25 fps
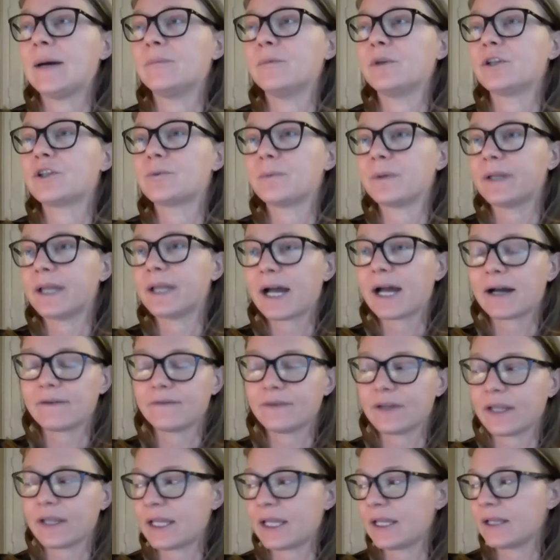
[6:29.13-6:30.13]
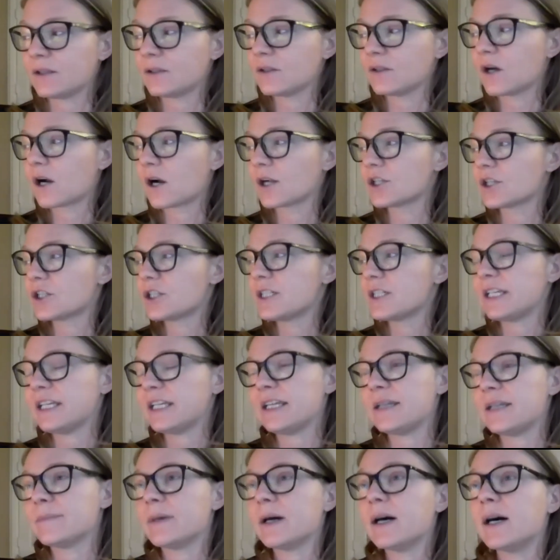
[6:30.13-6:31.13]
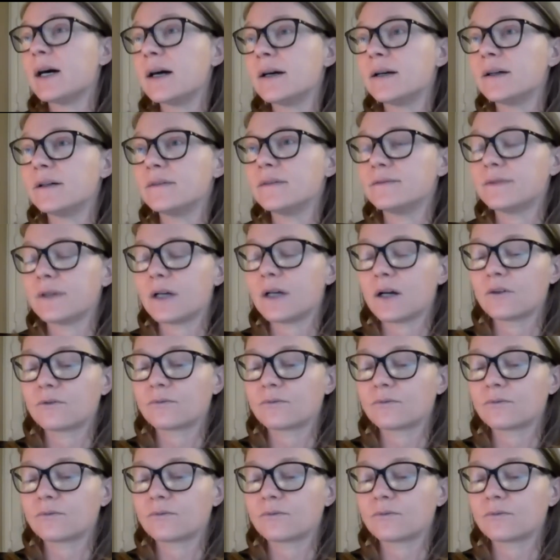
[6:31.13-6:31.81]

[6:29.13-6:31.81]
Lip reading: which we have a large team of